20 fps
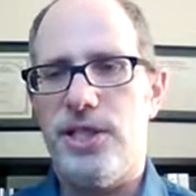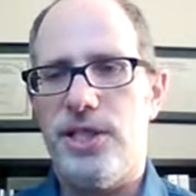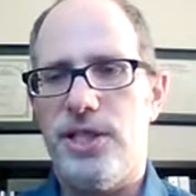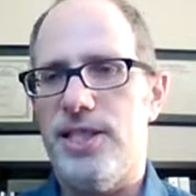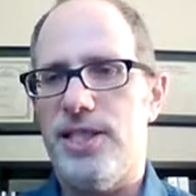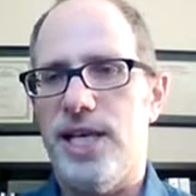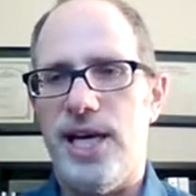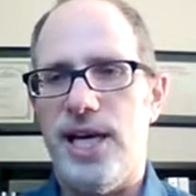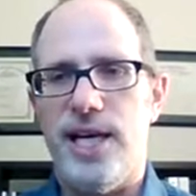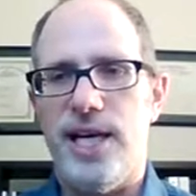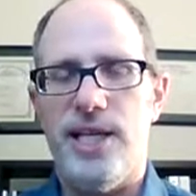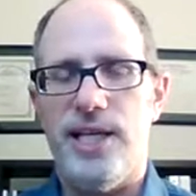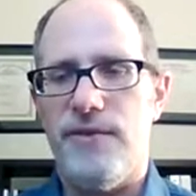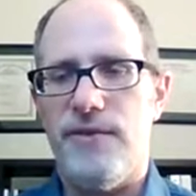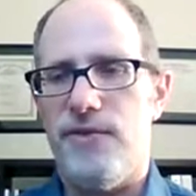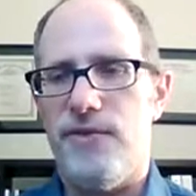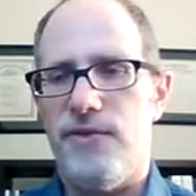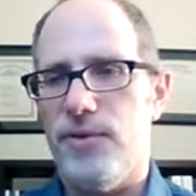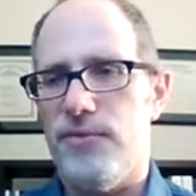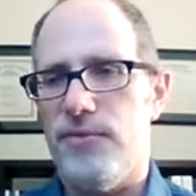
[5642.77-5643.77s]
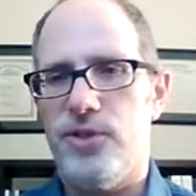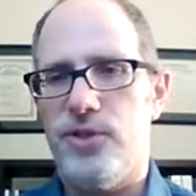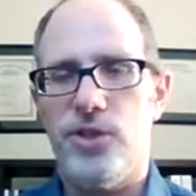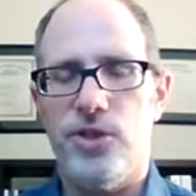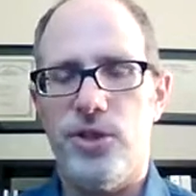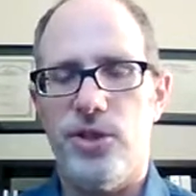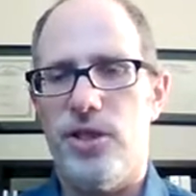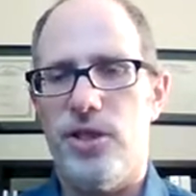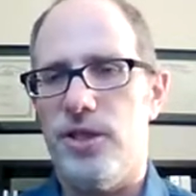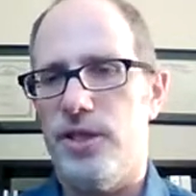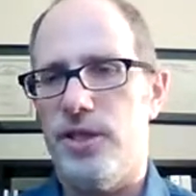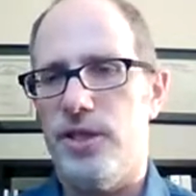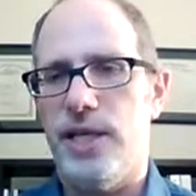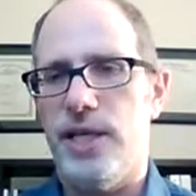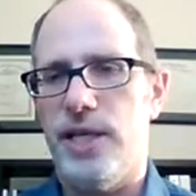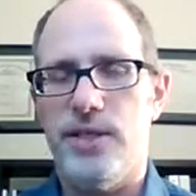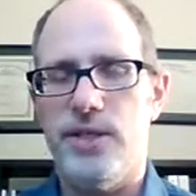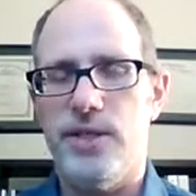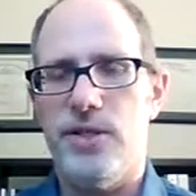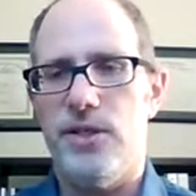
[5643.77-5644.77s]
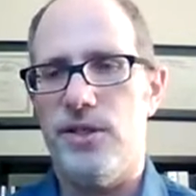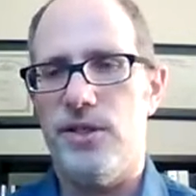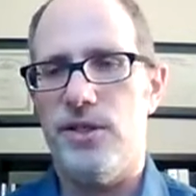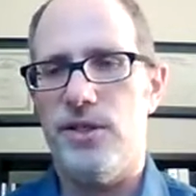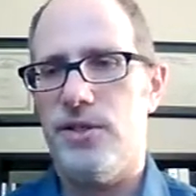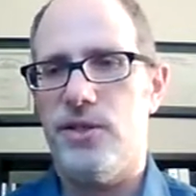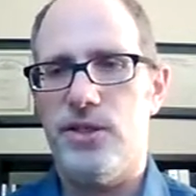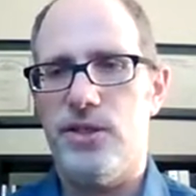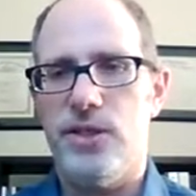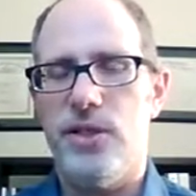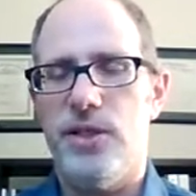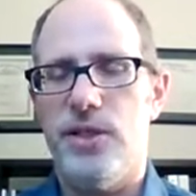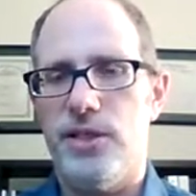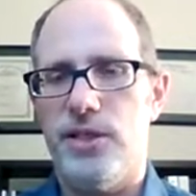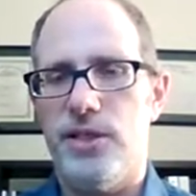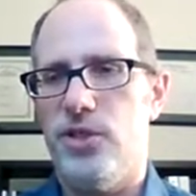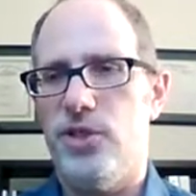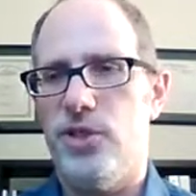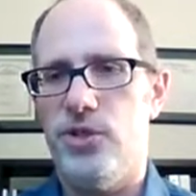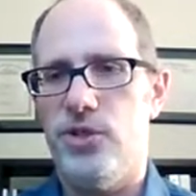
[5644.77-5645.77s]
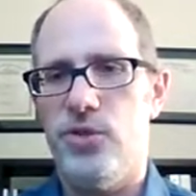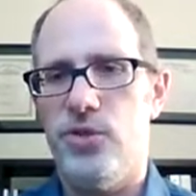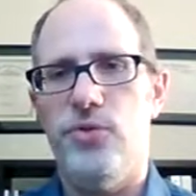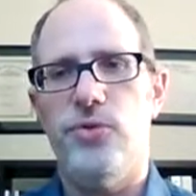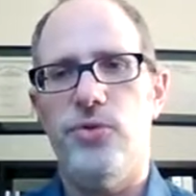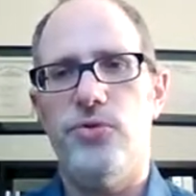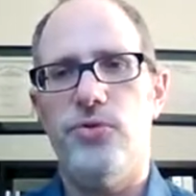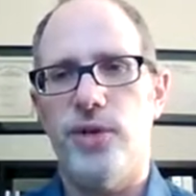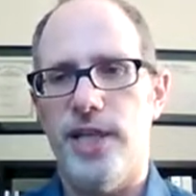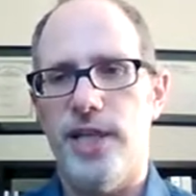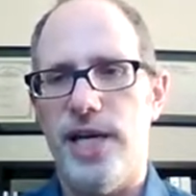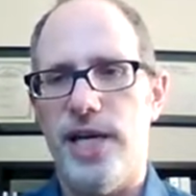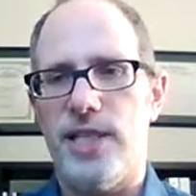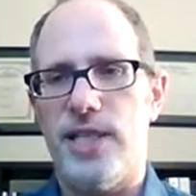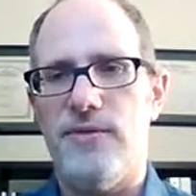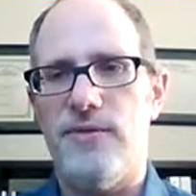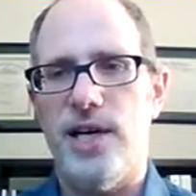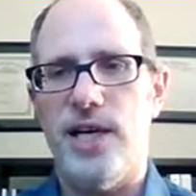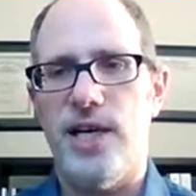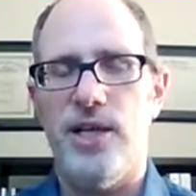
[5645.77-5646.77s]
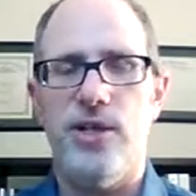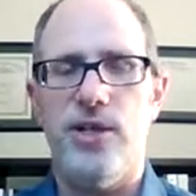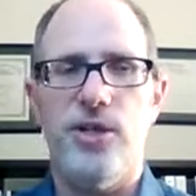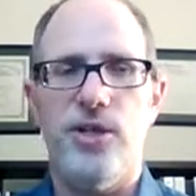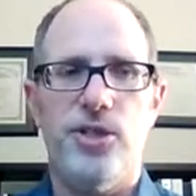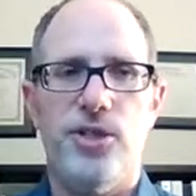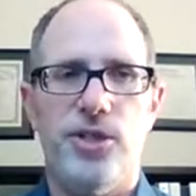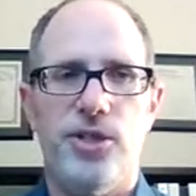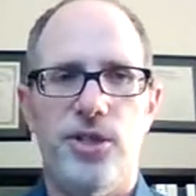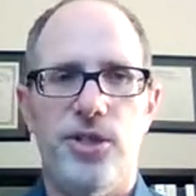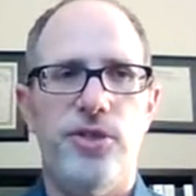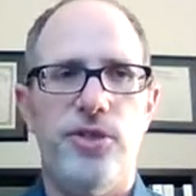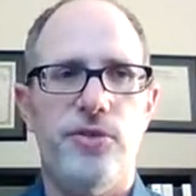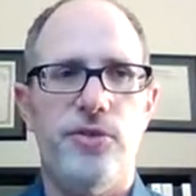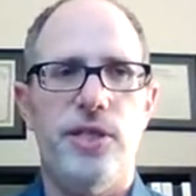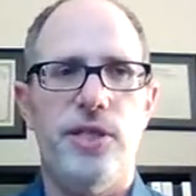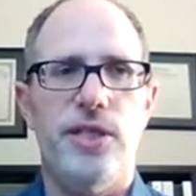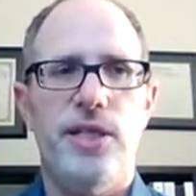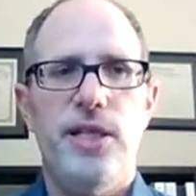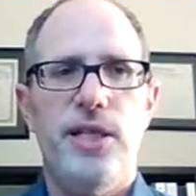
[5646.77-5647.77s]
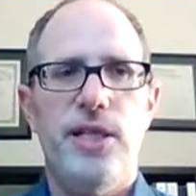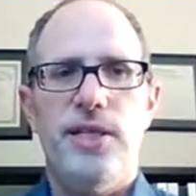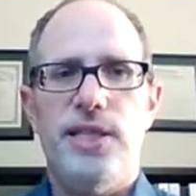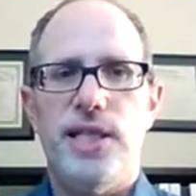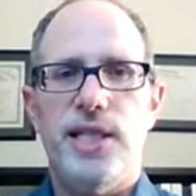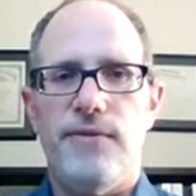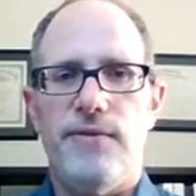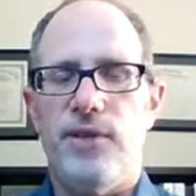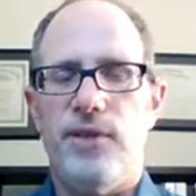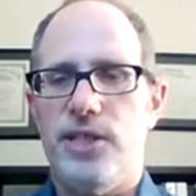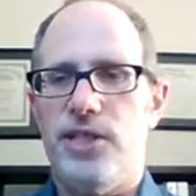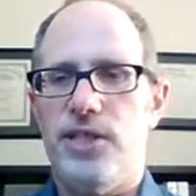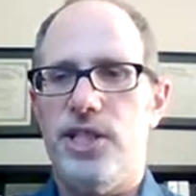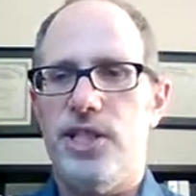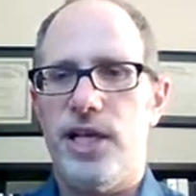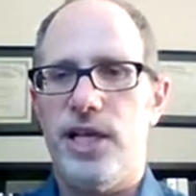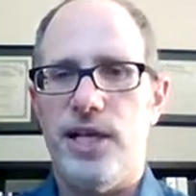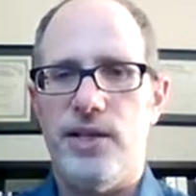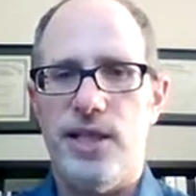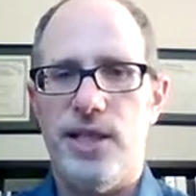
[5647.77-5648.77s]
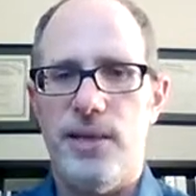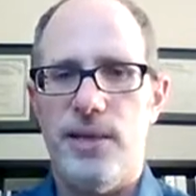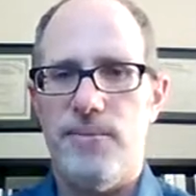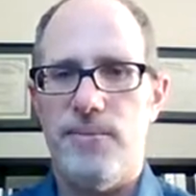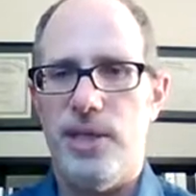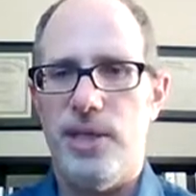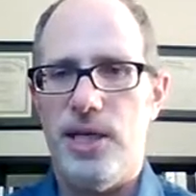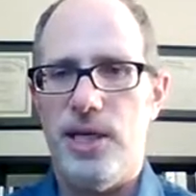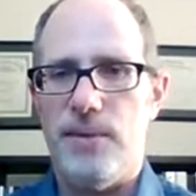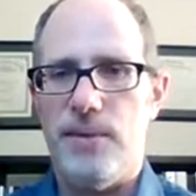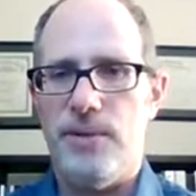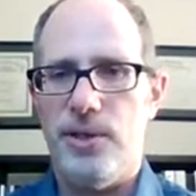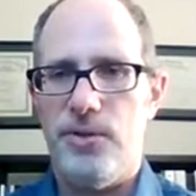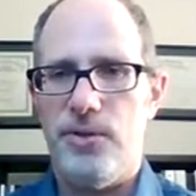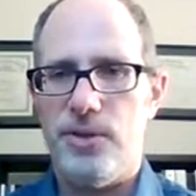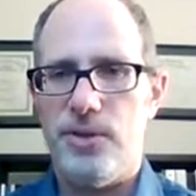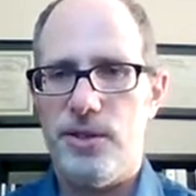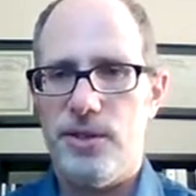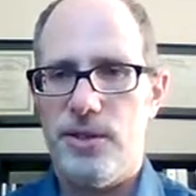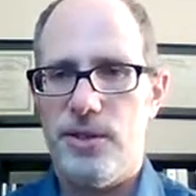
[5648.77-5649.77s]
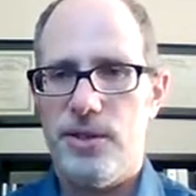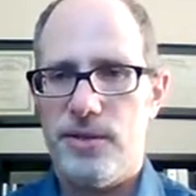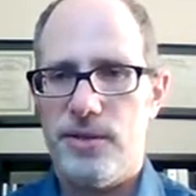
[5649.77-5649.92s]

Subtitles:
deciding, if you're sure that you're going to choose radioactive iodine or surgery, definitely check out that blog post.